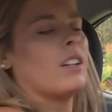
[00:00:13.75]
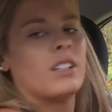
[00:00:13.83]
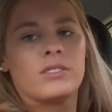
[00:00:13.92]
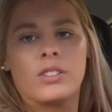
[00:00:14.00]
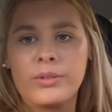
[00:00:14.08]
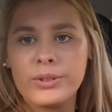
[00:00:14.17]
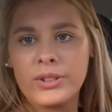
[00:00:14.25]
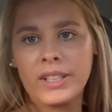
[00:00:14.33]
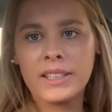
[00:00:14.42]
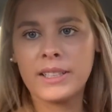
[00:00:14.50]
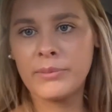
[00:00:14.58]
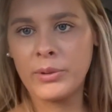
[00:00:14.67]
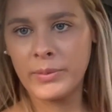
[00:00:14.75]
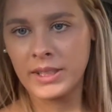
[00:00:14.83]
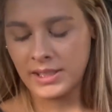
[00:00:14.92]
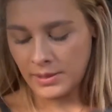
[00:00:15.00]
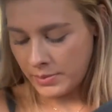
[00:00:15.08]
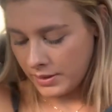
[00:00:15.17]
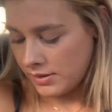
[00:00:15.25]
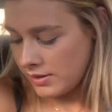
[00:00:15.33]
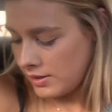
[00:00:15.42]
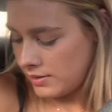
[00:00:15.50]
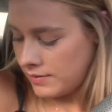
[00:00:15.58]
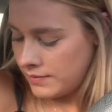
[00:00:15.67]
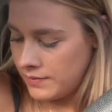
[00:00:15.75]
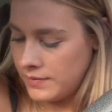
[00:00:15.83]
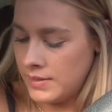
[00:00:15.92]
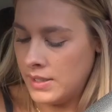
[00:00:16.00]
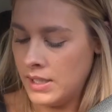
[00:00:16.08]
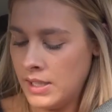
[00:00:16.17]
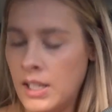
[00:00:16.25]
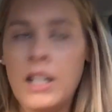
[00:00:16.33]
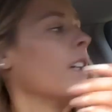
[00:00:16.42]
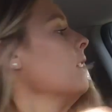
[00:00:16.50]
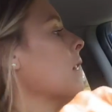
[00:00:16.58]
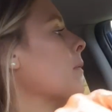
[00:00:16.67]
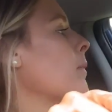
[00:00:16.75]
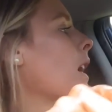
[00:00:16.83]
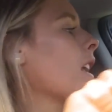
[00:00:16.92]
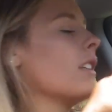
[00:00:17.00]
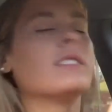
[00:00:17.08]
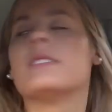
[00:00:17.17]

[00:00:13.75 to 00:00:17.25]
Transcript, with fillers: so distracted I didn't put my seatbelt on. But